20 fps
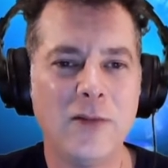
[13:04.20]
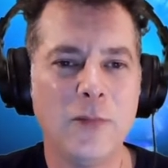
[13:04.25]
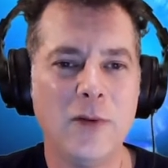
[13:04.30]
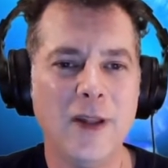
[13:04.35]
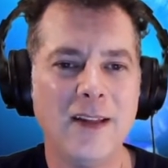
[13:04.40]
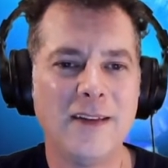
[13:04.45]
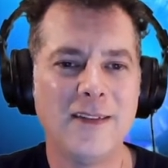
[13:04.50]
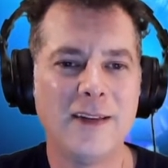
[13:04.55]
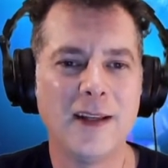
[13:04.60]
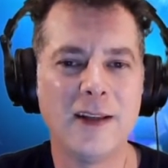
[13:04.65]

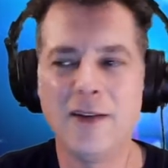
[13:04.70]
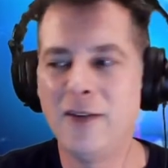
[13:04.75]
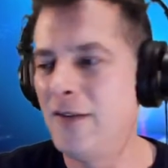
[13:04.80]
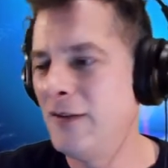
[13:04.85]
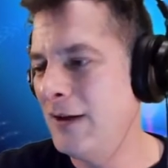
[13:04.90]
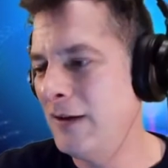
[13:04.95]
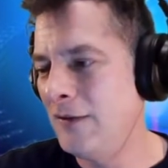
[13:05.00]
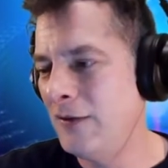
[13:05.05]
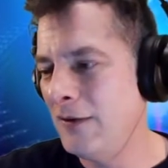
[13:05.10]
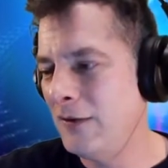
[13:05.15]
the
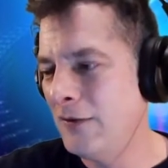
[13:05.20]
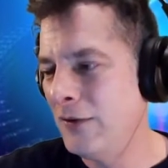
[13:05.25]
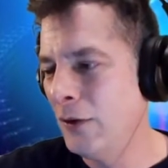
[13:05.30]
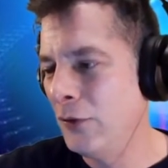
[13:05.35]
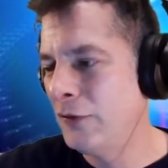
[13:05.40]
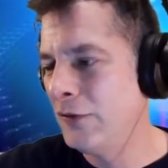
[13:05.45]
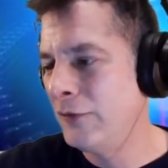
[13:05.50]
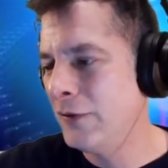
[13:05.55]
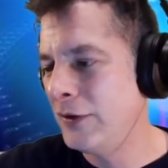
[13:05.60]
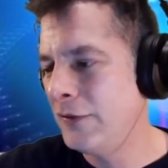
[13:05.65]
consensus. Those
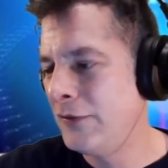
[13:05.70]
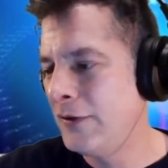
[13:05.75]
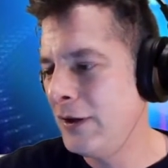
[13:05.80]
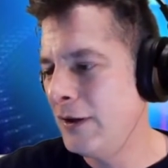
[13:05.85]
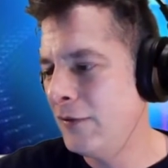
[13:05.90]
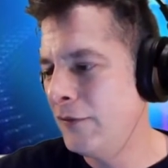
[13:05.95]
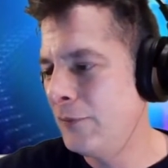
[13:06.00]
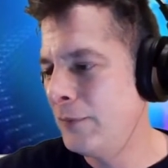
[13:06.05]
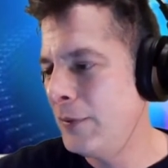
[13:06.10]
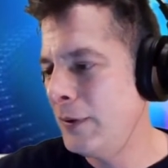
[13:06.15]
of us that
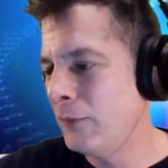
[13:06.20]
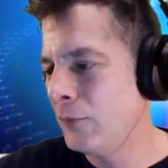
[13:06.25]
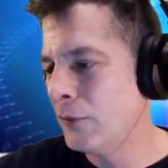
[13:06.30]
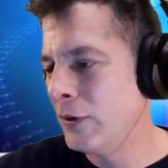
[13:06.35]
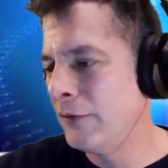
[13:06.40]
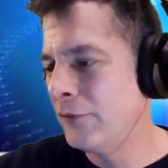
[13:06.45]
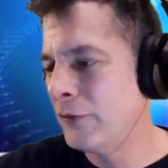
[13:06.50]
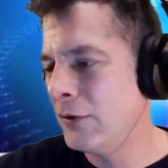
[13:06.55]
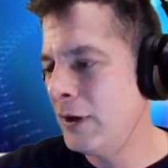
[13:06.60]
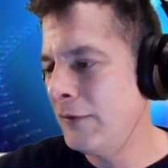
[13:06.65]
have
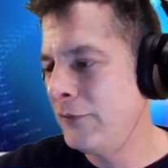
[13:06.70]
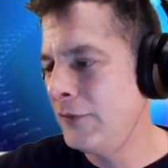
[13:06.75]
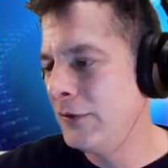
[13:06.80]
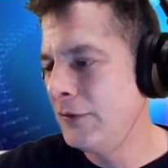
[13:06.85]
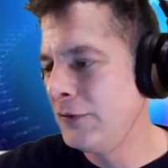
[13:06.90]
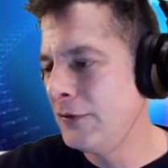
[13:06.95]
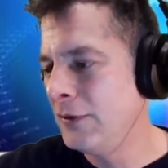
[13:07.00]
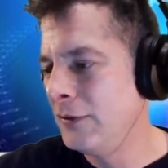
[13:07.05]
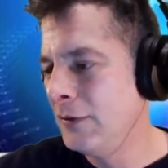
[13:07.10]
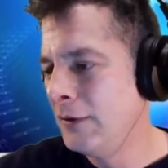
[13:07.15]
run for
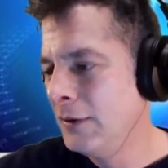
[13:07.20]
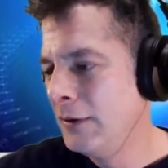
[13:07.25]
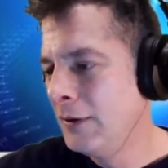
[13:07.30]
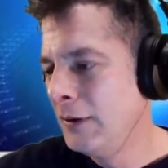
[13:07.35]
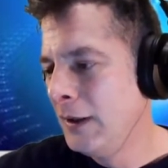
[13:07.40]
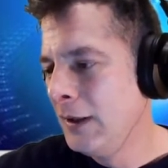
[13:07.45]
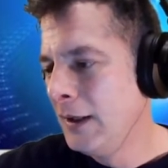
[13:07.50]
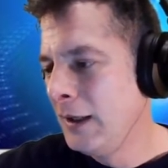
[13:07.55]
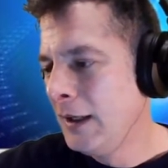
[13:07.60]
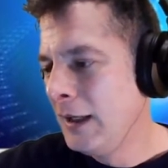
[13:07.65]
office and
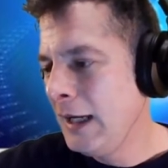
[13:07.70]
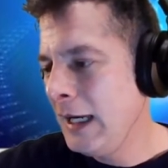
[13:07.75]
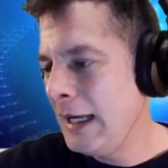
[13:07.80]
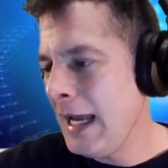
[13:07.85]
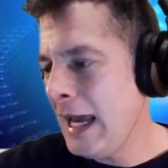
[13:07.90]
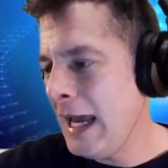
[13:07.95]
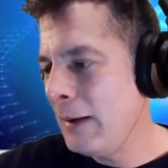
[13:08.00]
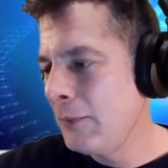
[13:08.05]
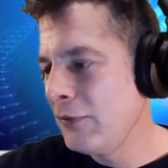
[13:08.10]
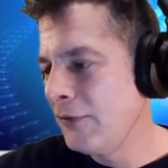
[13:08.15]

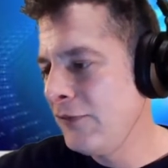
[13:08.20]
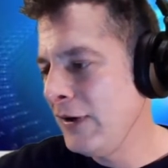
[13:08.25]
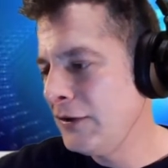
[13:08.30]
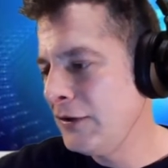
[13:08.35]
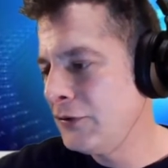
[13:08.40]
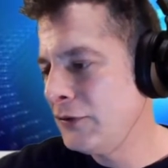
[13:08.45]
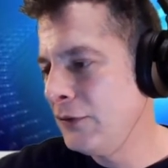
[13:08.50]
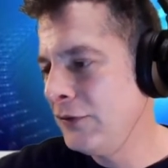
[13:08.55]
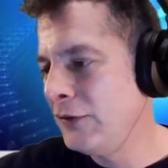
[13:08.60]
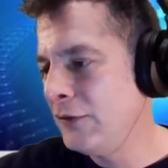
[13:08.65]
had
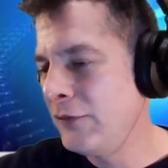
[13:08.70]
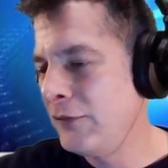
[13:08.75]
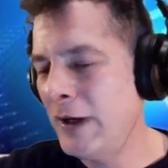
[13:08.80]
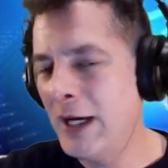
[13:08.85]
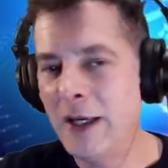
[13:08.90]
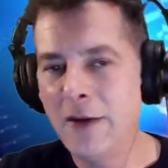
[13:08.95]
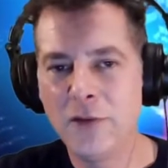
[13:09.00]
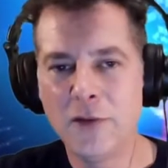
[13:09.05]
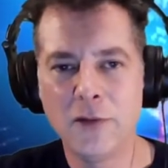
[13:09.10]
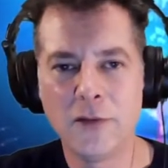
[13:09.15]
professionals
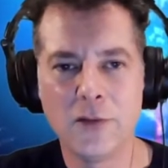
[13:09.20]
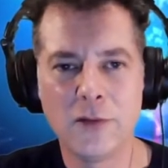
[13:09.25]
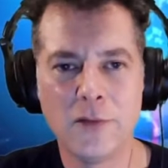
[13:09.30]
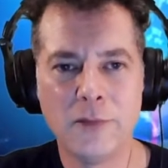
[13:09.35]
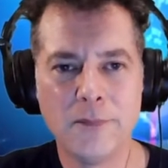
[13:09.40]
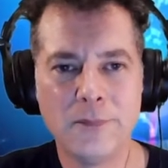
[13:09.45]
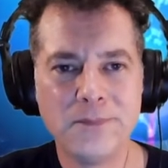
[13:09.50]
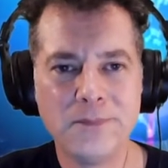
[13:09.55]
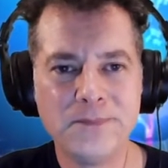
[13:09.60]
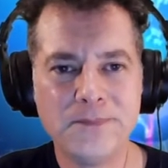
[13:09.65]
advise us,
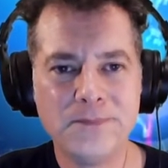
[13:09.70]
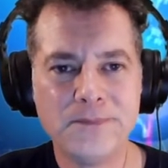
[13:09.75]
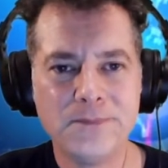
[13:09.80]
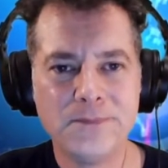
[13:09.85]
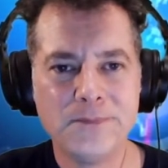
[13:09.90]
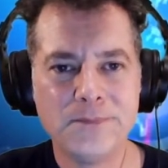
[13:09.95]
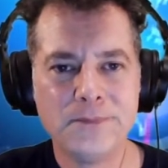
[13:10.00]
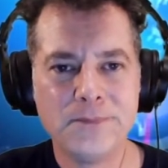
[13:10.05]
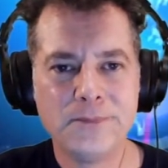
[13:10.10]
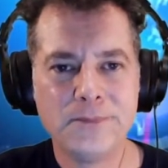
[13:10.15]

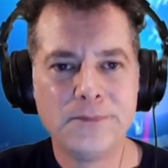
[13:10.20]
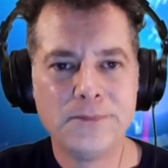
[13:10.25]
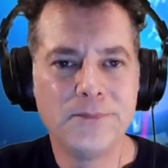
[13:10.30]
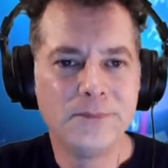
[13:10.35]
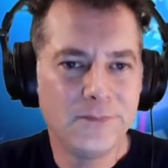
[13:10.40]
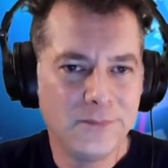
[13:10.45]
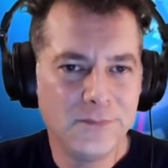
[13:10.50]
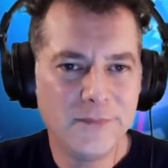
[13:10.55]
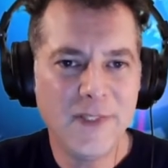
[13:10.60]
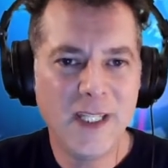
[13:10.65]

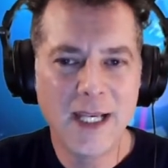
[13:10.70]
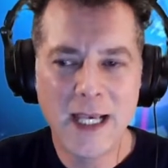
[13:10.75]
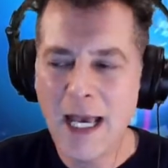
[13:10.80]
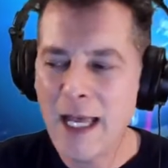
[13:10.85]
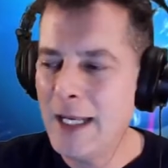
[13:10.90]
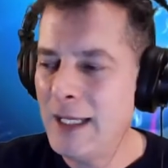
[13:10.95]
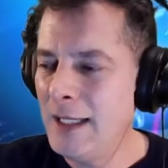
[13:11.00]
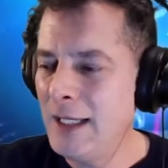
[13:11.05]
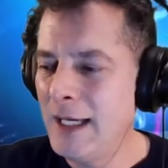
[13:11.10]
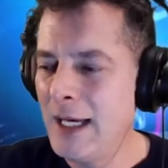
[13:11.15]
you got
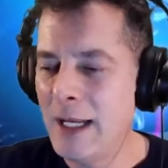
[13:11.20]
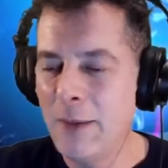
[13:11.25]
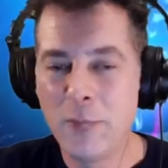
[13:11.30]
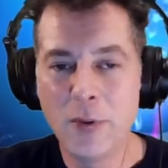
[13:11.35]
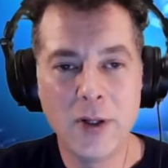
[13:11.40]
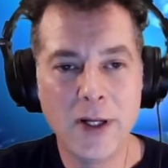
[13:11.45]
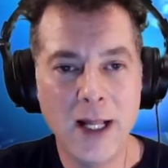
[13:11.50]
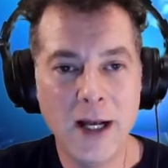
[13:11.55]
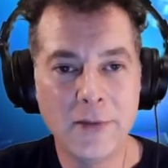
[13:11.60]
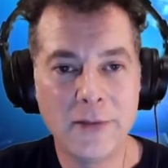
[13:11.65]
to put
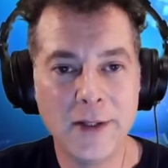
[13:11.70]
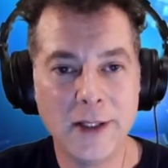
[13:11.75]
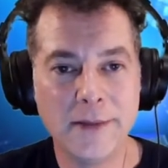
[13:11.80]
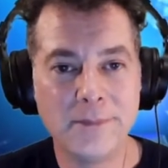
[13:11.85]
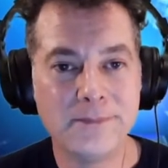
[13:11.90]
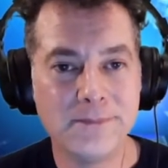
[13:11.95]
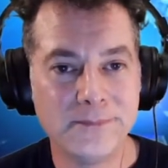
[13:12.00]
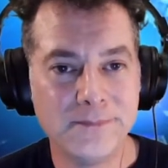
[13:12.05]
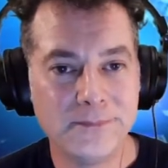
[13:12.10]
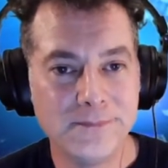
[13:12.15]
it out there.
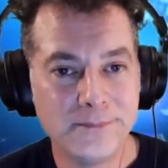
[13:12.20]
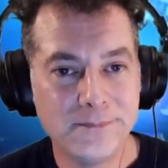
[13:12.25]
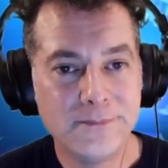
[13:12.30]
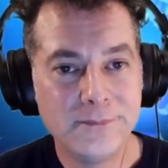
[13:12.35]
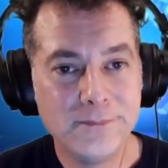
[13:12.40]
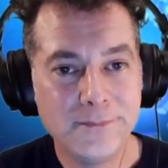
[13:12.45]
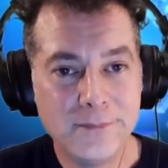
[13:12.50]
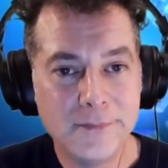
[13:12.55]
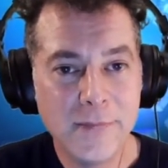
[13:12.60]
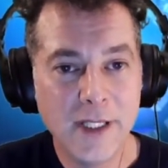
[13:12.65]

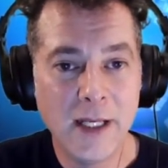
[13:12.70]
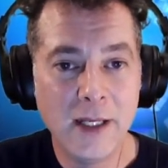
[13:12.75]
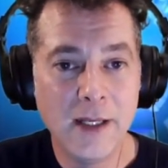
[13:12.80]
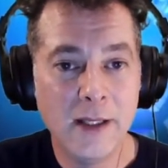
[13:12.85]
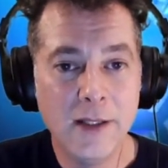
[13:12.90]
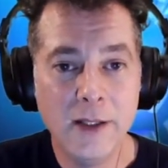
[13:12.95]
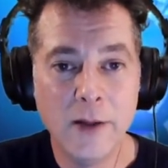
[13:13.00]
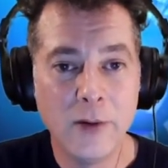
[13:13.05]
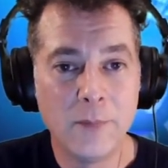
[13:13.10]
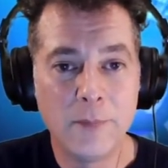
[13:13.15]
And,
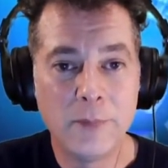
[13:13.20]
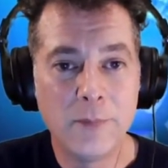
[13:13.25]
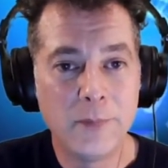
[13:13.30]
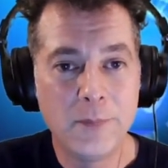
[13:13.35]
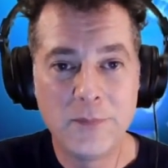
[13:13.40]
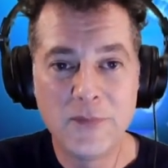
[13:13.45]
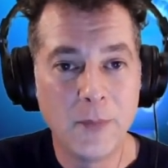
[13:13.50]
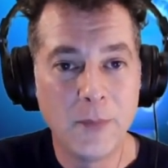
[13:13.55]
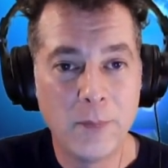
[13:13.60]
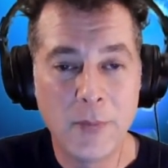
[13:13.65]
you know,
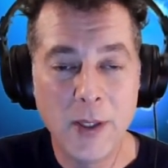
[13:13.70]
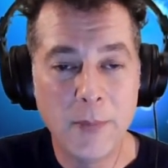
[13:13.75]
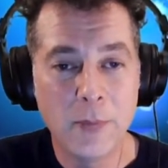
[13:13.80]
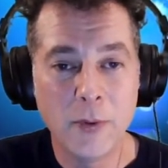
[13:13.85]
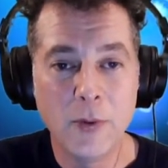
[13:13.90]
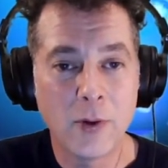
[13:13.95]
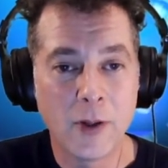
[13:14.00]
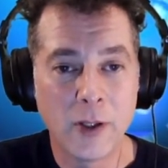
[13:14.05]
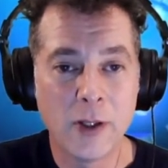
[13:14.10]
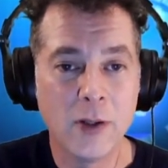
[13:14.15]
some people
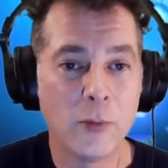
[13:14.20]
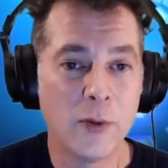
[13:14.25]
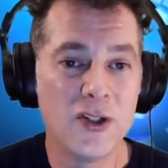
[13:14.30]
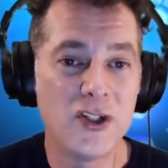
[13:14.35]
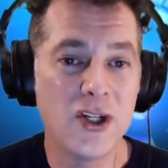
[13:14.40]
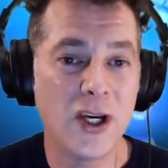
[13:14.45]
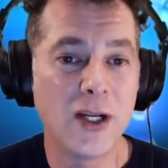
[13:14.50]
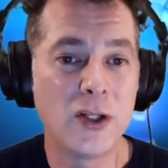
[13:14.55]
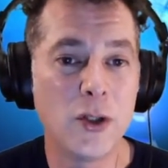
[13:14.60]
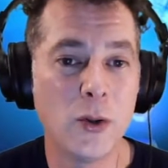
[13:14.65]
are going to
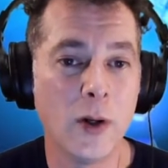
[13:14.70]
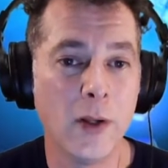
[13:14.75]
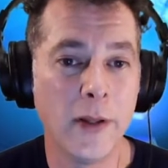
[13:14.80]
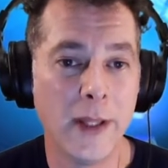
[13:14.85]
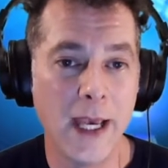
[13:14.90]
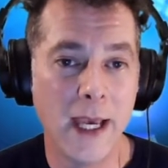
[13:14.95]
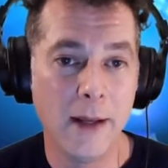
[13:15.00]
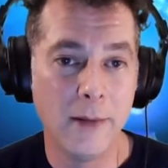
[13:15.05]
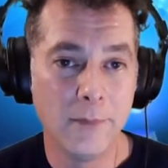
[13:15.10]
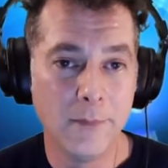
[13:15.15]
reject you on that.